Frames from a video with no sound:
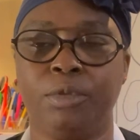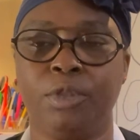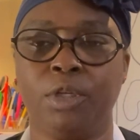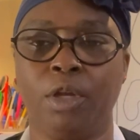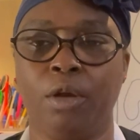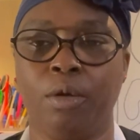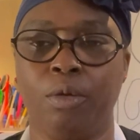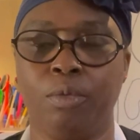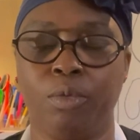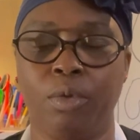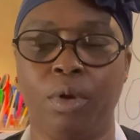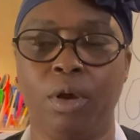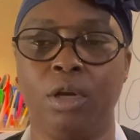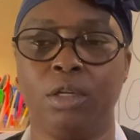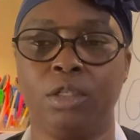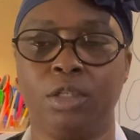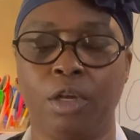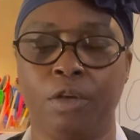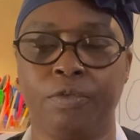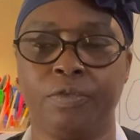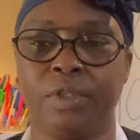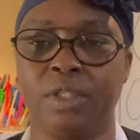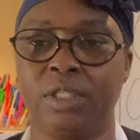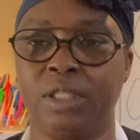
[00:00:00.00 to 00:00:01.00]
rug
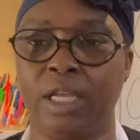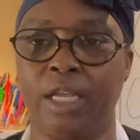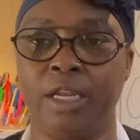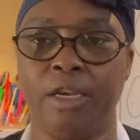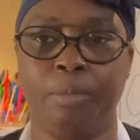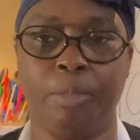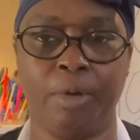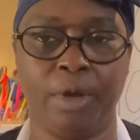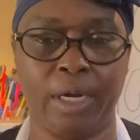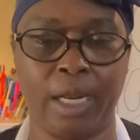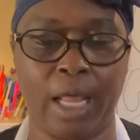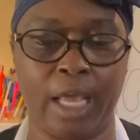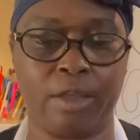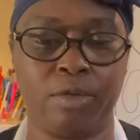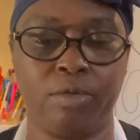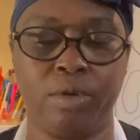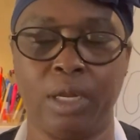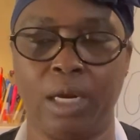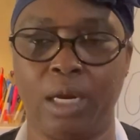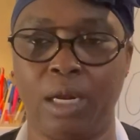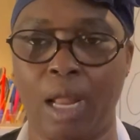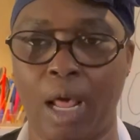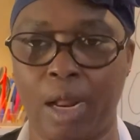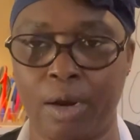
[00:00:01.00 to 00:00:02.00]
turf to say the burlap you
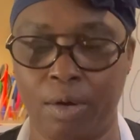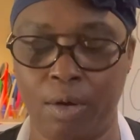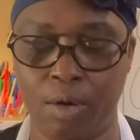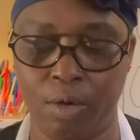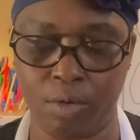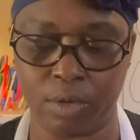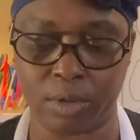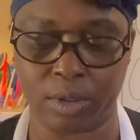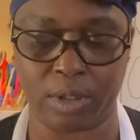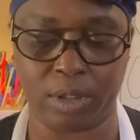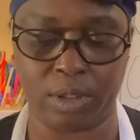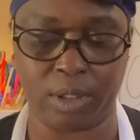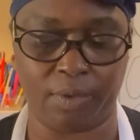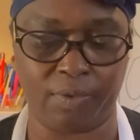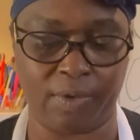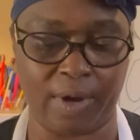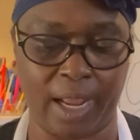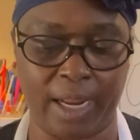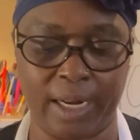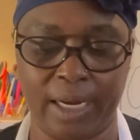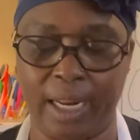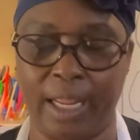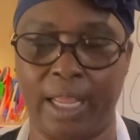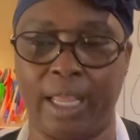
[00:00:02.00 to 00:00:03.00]
get a lot of holes and stuff
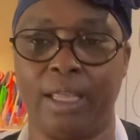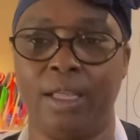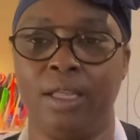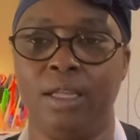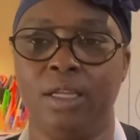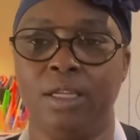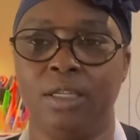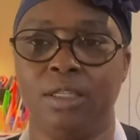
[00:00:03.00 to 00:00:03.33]
like that.